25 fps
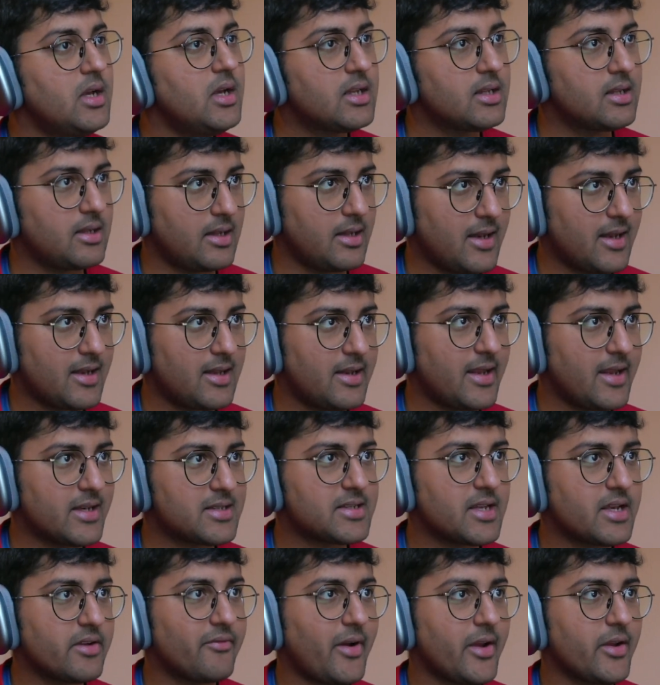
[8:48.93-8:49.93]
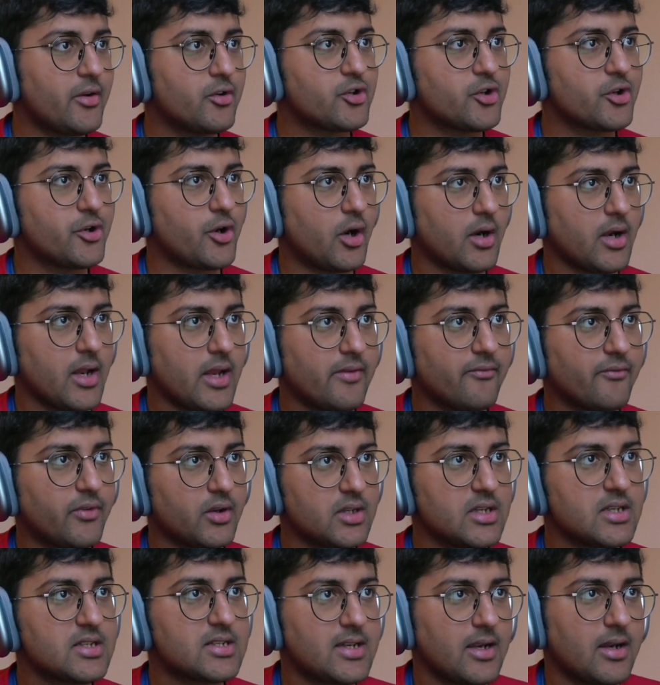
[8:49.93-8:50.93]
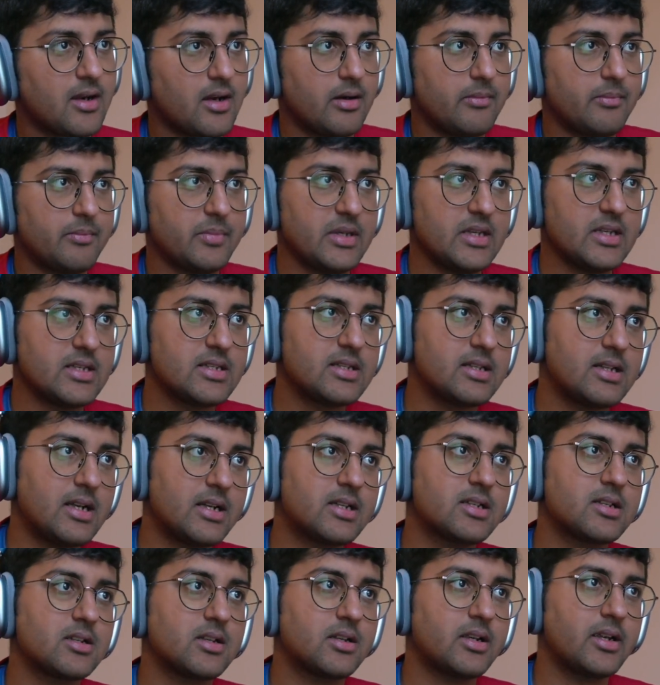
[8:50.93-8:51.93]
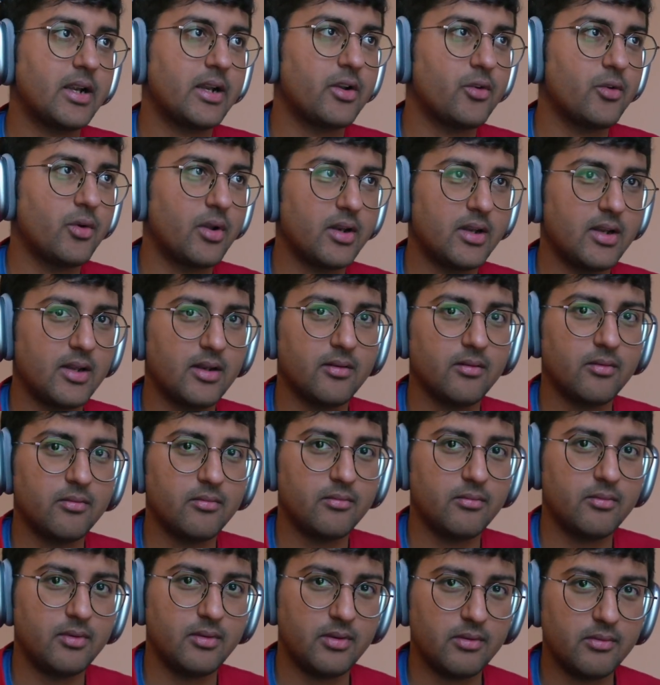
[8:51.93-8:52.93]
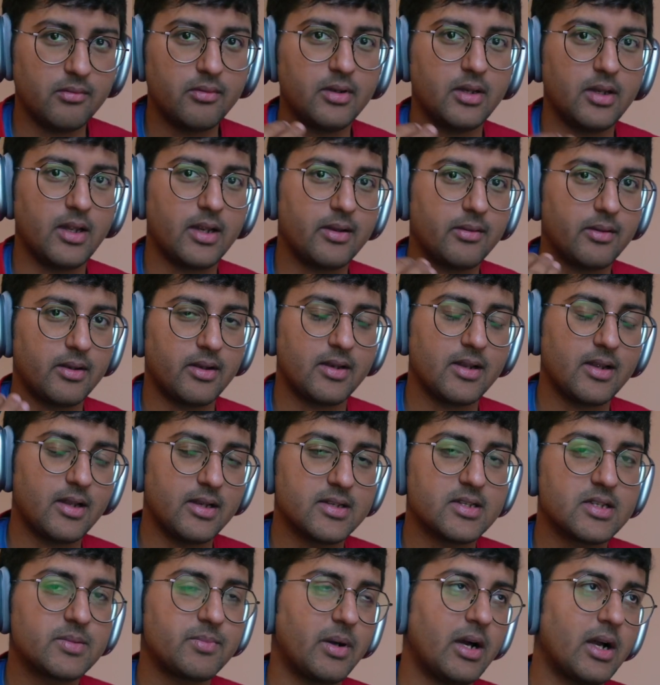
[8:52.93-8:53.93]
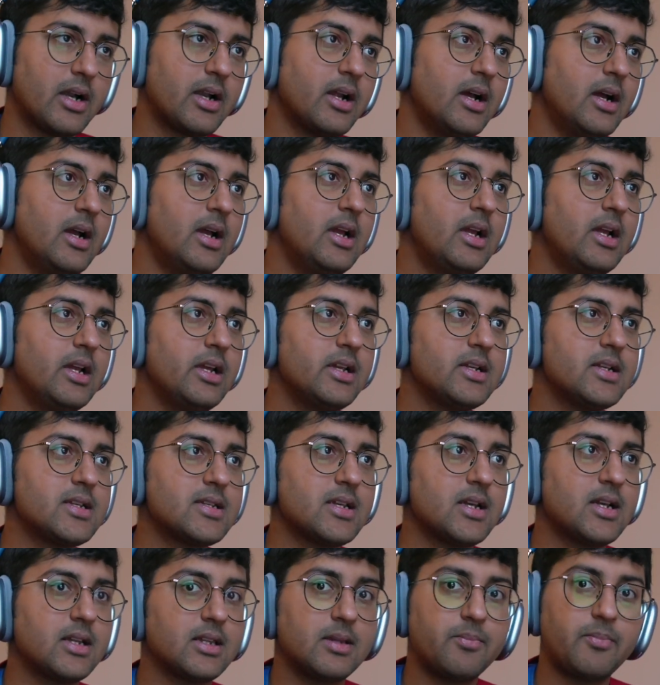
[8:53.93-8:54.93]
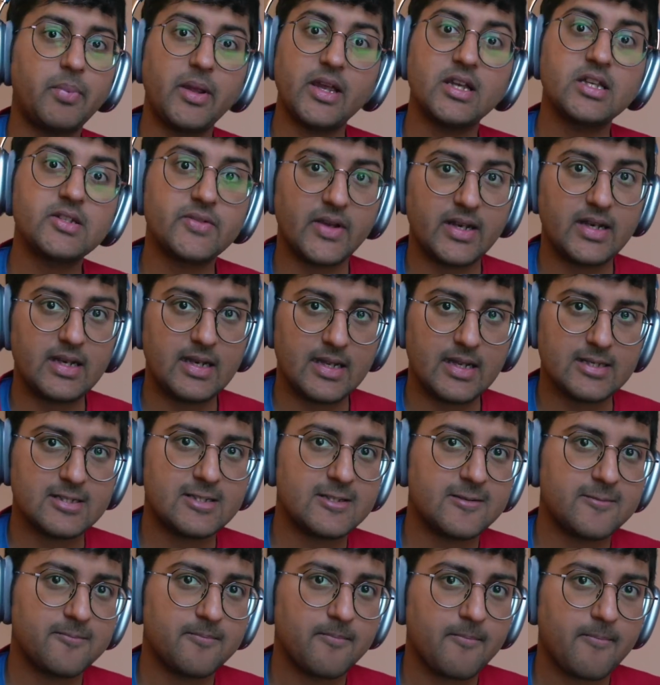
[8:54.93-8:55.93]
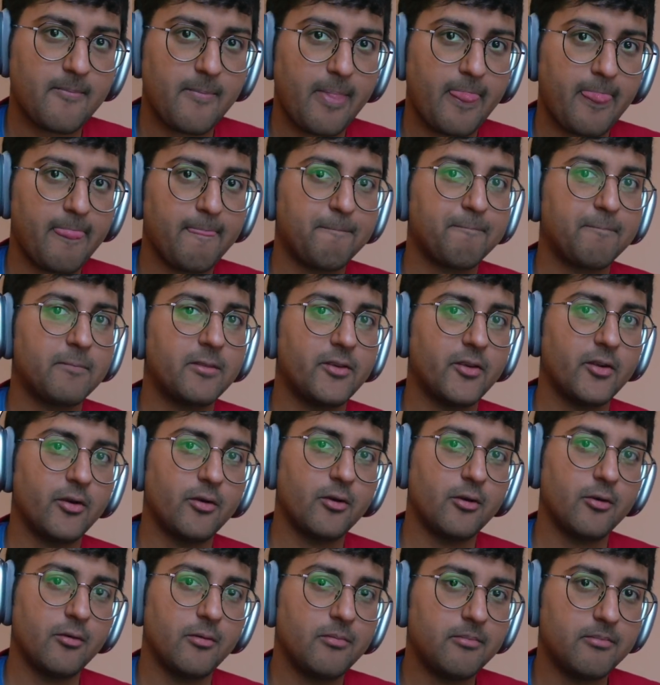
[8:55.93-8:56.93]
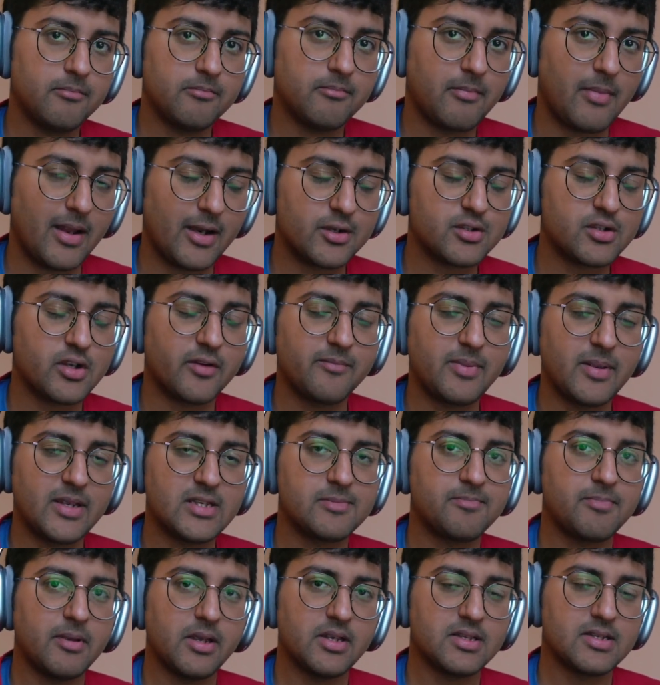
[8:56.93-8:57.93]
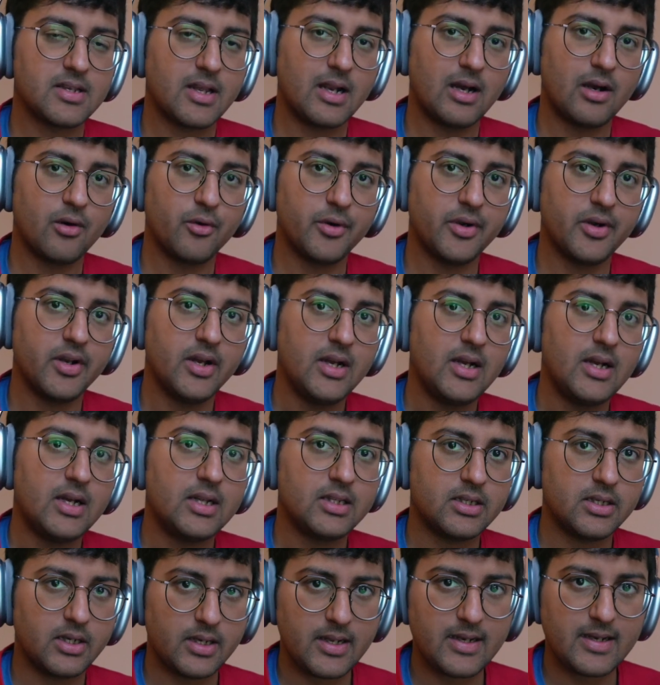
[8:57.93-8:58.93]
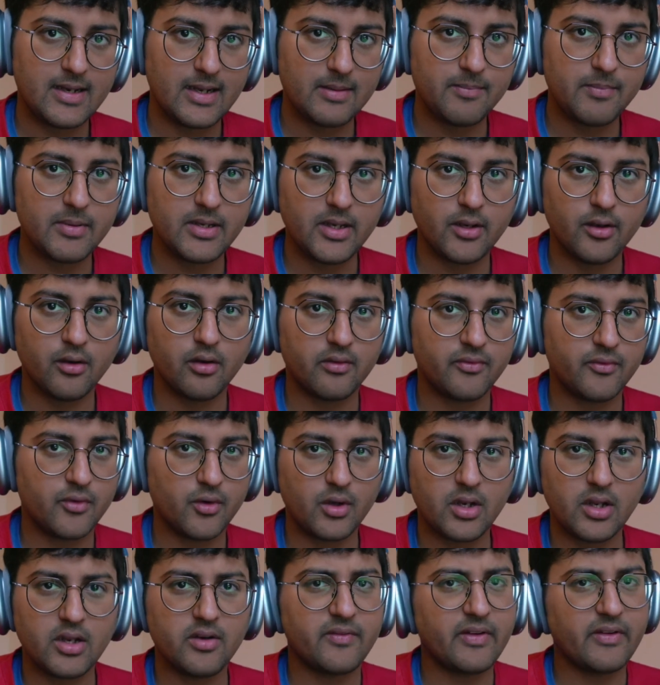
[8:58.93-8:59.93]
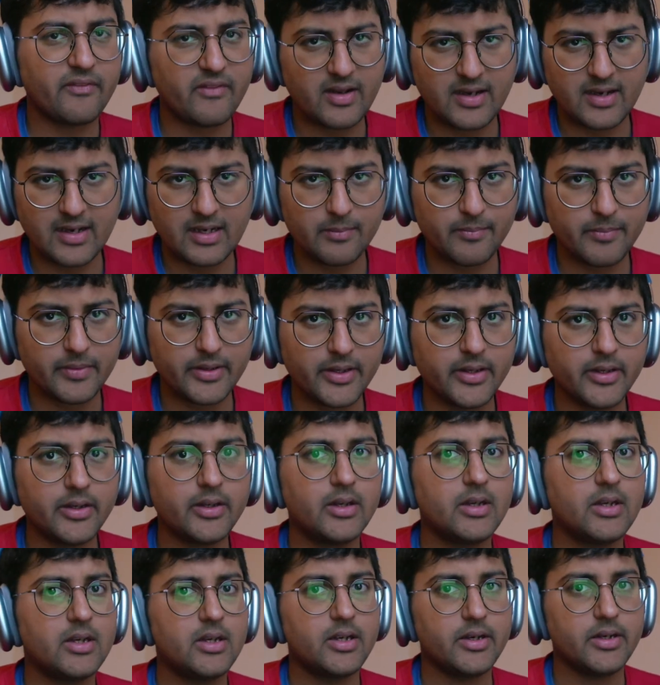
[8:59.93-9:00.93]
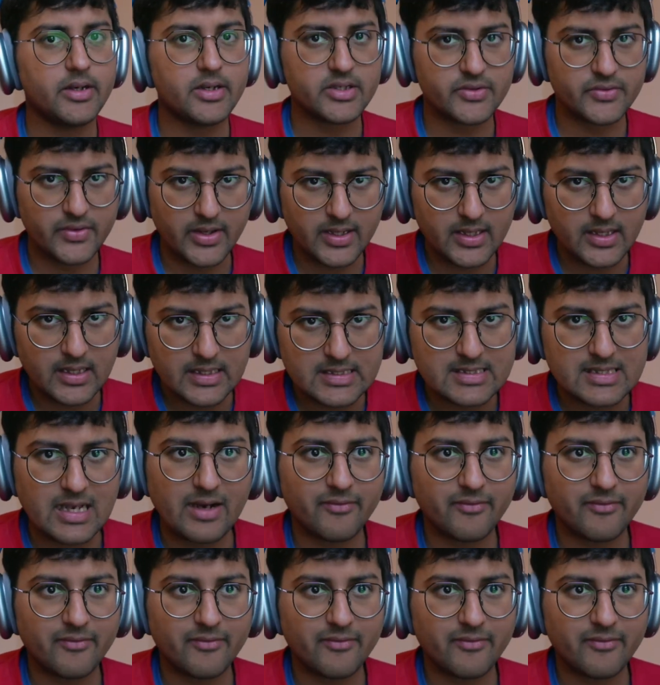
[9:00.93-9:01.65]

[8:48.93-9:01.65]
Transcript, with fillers: The ne- next thing why you should not aim for these tech companies, let's get to a real, like a realist part, is the pay is very less. So Microsoft base pay is around 13 LPA or 14, 15 LPA, it is very less.